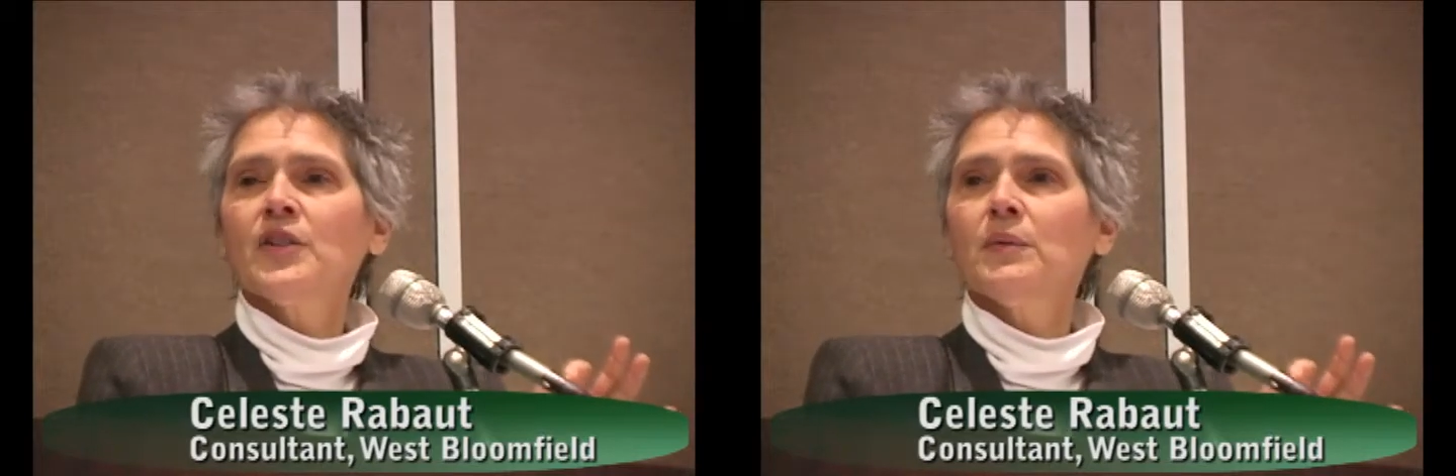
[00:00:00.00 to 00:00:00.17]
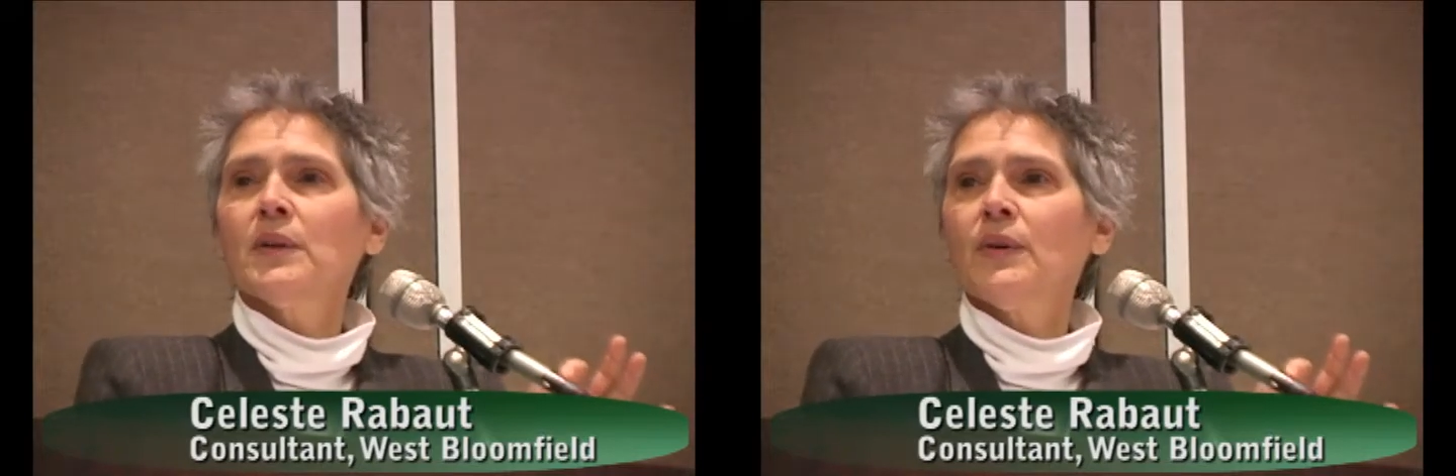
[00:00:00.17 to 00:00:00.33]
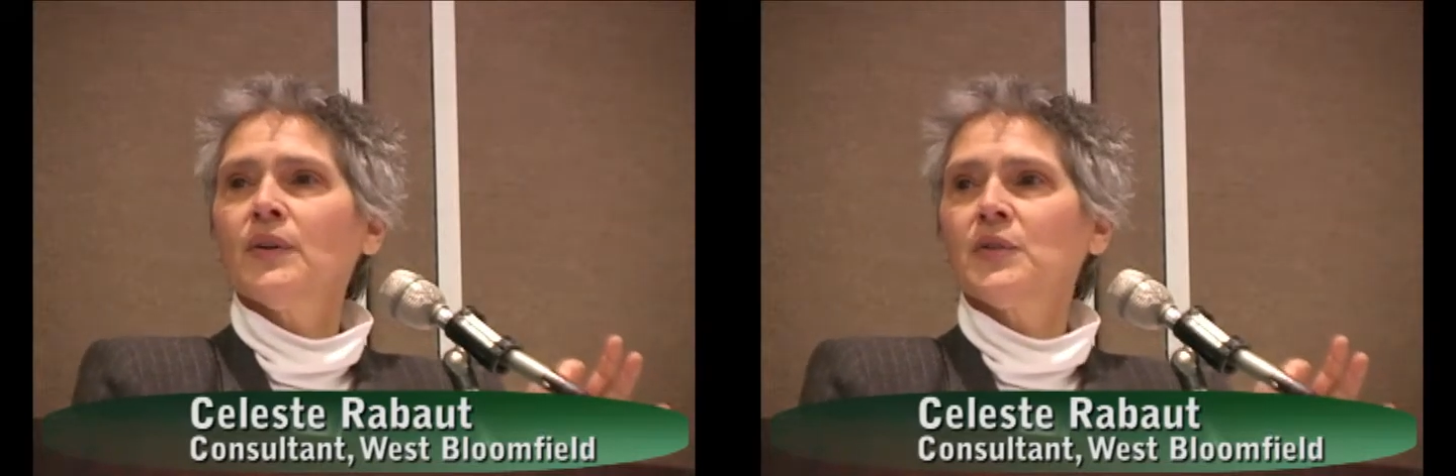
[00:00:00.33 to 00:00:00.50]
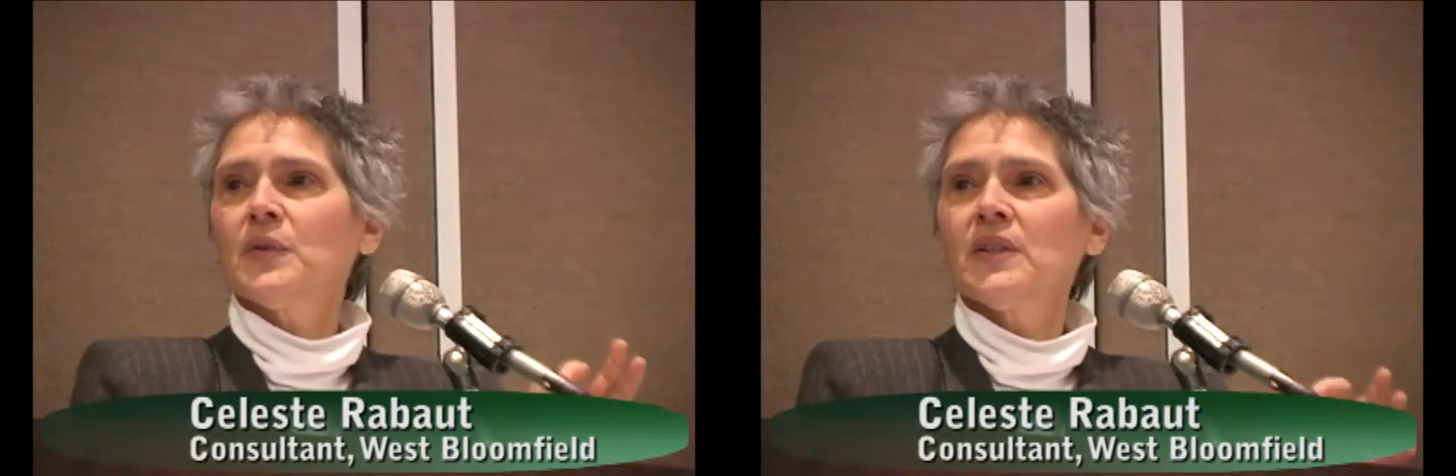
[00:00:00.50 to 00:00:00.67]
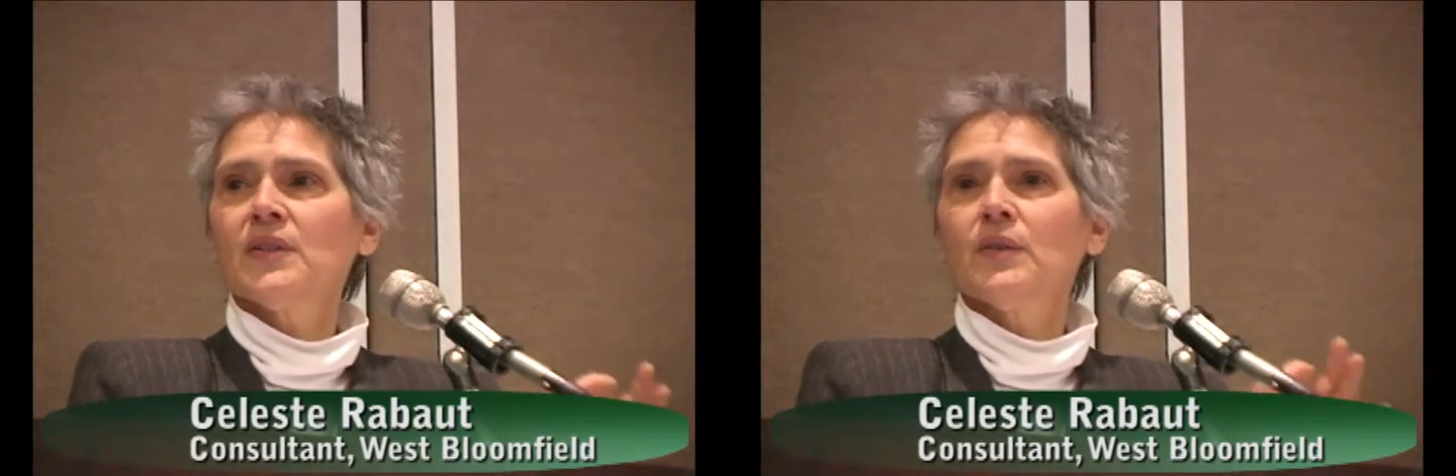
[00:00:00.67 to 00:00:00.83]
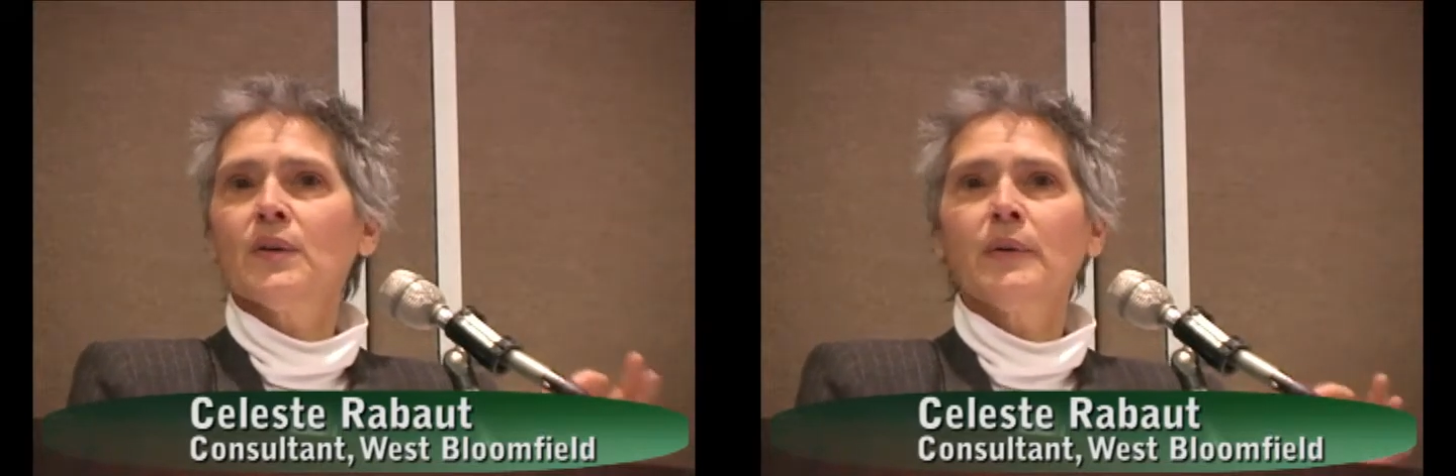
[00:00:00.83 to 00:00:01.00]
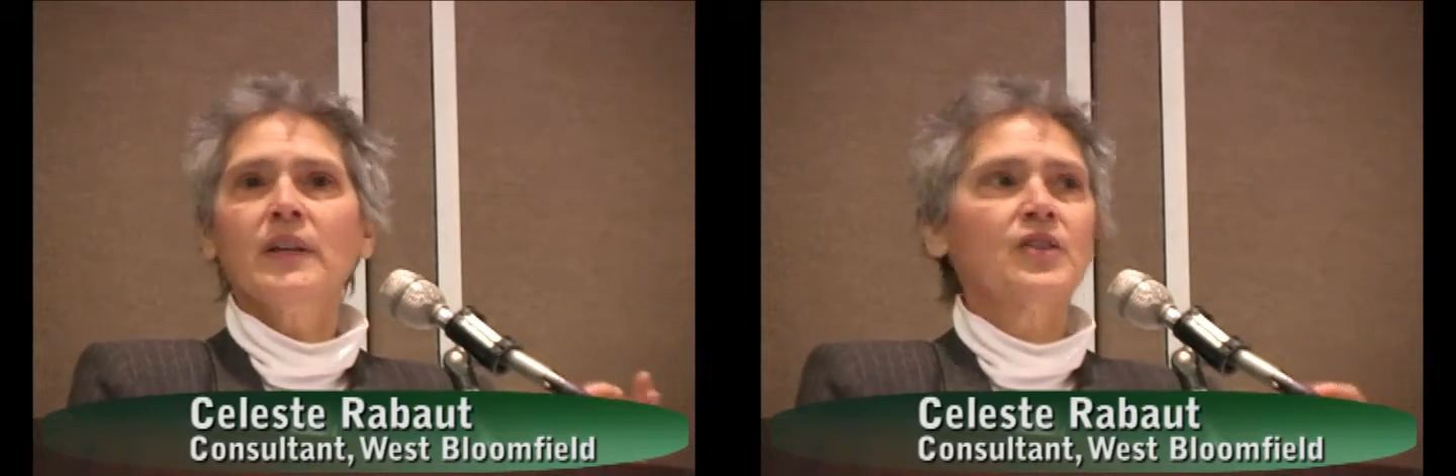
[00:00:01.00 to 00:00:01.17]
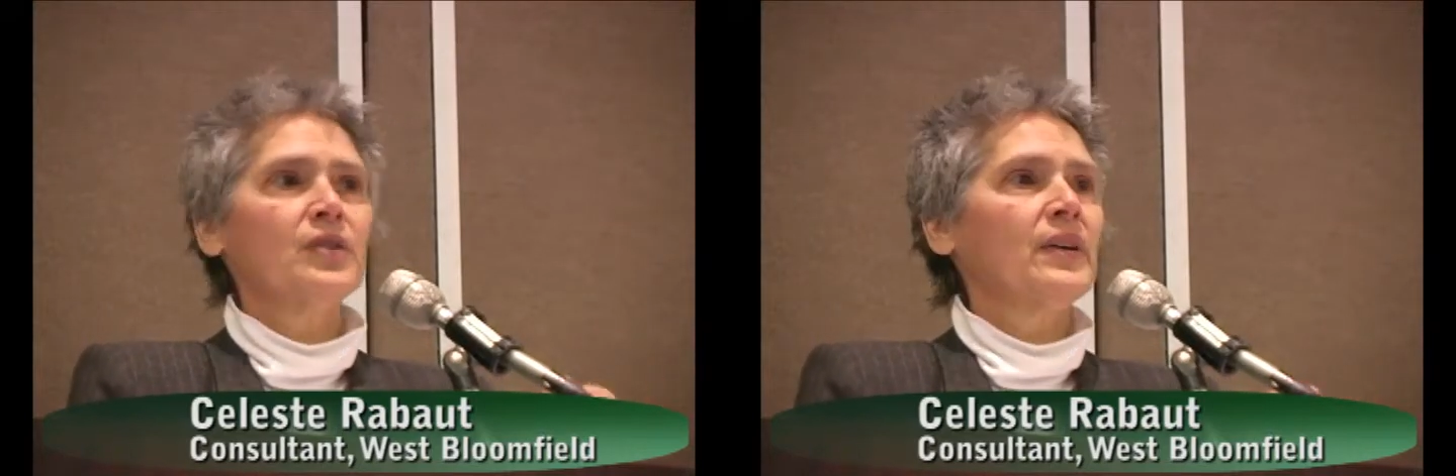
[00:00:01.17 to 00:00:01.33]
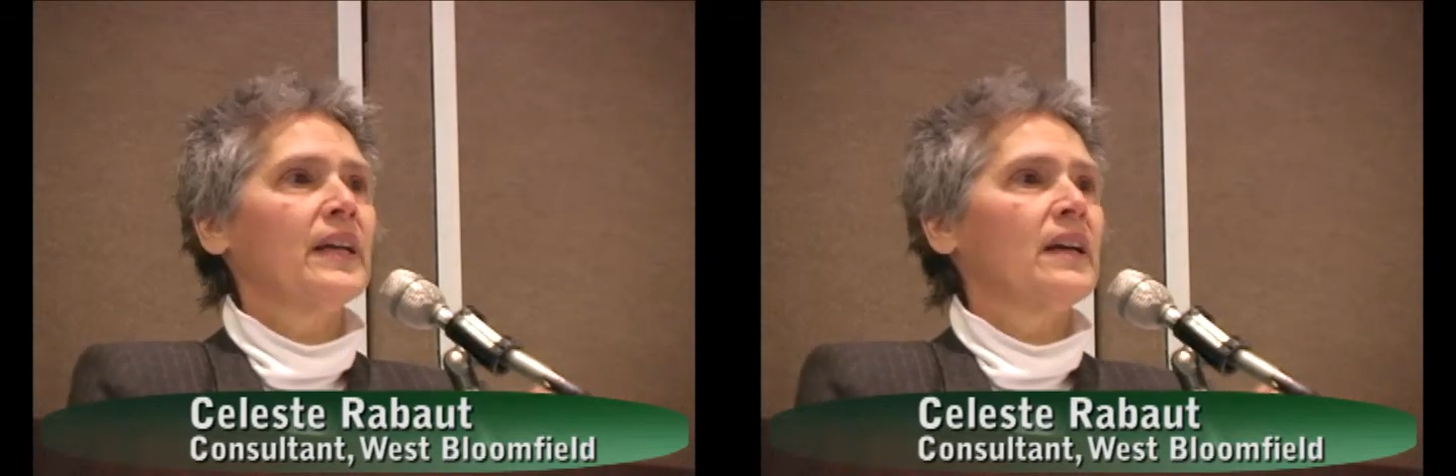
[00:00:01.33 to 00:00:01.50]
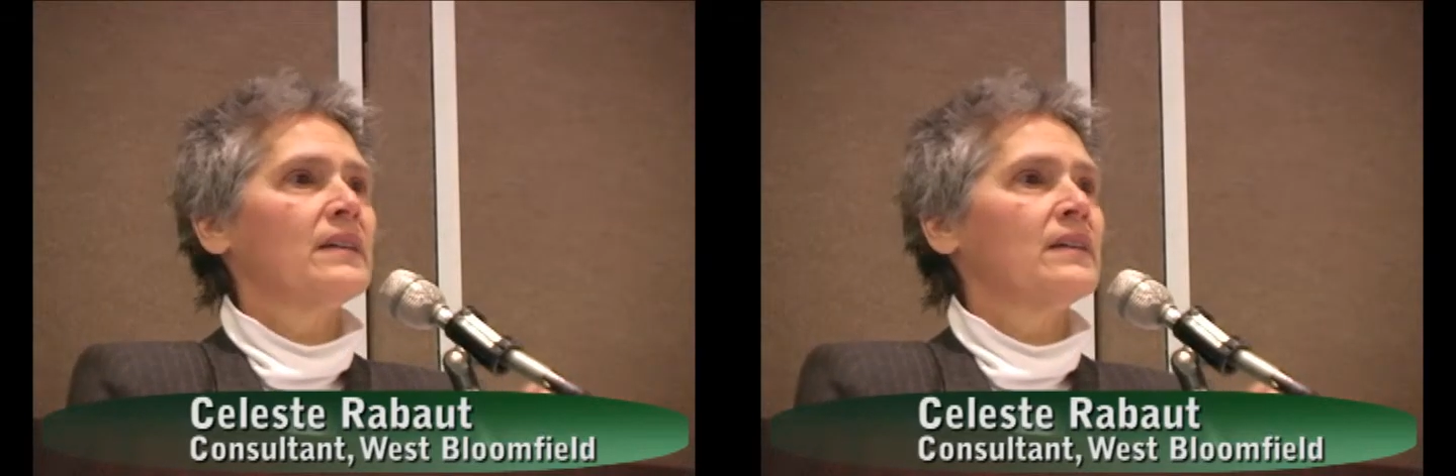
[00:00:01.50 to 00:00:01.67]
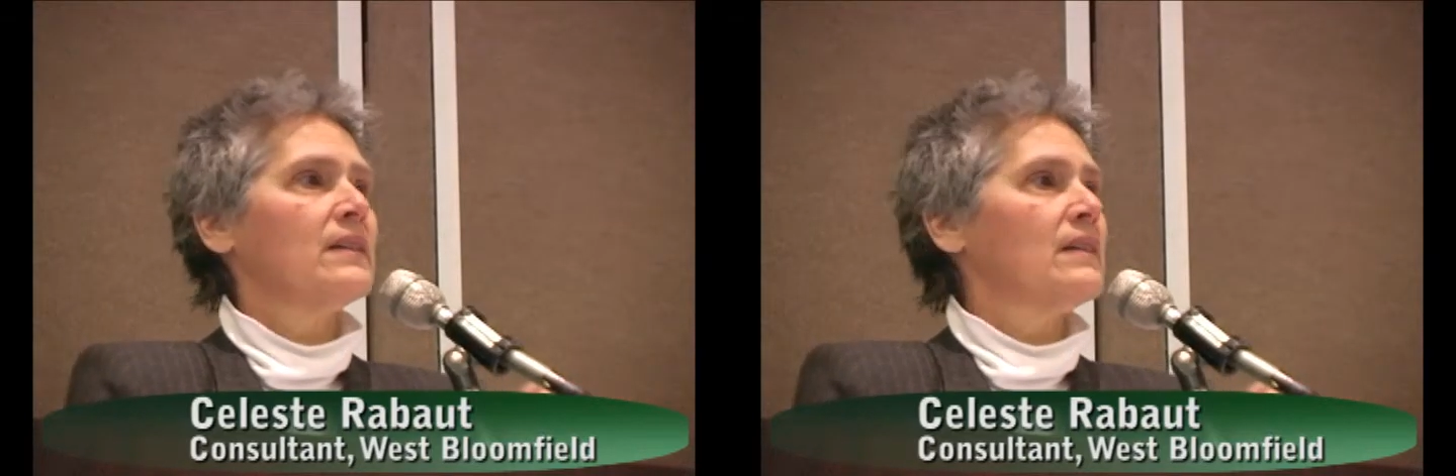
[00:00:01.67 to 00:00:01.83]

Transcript: to a grocery store, raise your hand.